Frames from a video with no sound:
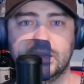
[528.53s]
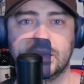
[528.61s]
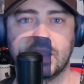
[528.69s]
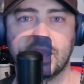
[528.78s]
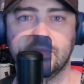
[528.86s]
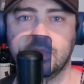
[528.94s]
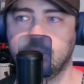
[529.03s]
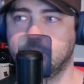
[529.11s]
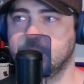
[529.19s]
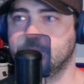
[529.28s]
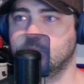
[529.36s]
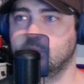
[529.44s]
And then
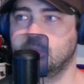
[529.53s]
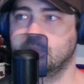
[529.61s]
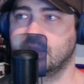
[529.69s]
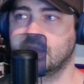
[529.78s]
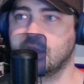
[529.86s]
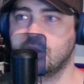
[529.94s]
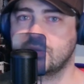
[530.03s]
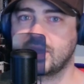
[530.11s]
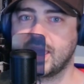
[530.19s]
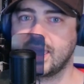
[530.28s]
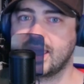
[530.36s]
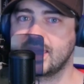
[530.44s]
people would be like,
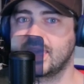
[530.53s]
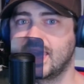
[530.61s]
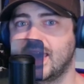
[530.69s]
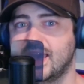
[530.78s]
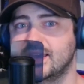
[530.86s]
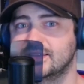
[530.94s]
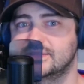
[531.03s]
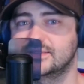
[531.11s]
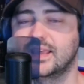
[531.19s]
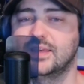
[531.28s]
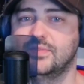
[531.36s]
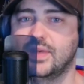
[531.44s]
okay, I guess.
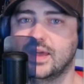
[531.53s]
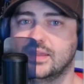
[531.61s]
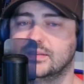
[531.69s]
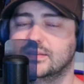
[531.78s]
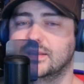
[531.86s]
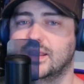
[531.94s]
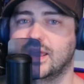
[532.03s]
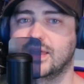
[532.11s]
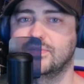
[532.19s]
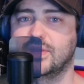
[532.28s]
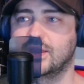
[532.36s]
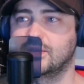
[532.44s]
And then
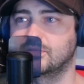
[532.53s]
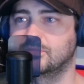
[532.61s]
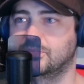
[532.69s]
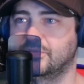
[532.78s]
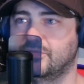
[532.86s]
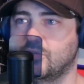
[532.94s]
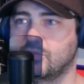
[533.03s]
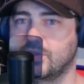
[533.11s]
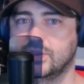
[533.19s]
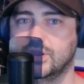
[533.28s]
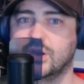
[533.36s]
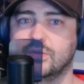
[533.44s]
before
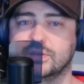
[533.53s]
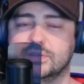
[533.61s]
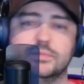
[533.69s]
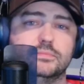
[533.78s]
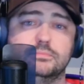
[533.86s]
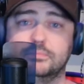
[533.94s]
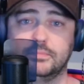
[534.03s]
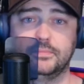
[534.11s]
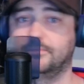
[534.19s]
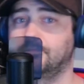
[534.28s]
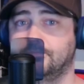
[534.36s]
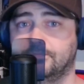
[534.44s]
they know it,
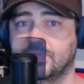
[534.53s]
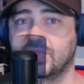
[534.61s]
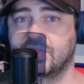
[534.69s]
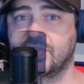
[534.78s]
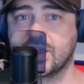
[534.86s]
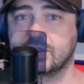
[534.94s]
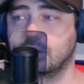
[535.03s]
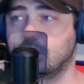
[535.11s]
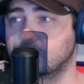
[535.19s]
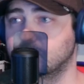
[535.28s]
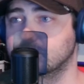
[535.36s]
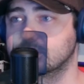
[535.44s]
that
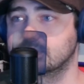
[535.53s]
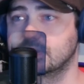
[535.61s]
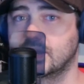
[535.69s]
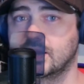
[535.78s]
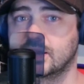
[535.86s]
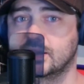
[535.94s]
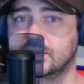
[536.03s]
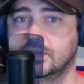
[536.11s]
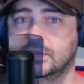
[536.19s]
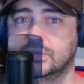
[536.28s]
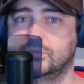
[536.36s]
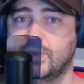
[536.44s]
dog was
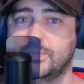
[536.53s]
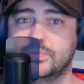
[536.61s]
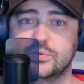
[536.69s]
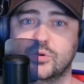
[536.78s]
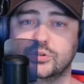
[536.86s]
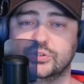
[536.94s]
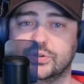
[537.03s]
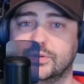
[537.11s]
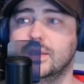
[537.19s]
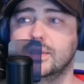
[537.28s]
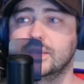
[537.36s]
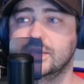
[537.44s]
raped and tortured.
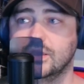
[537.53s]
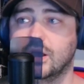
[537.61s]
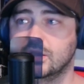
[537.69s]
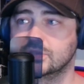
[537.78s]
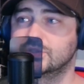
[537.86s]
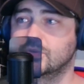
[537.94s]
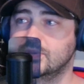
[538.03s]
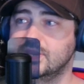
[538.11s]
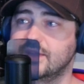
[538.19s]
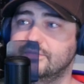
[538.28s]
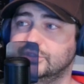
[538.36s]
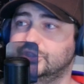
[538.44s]
He also
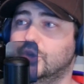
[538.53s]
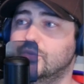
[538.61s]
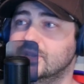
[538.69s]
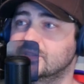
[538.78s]
never showed his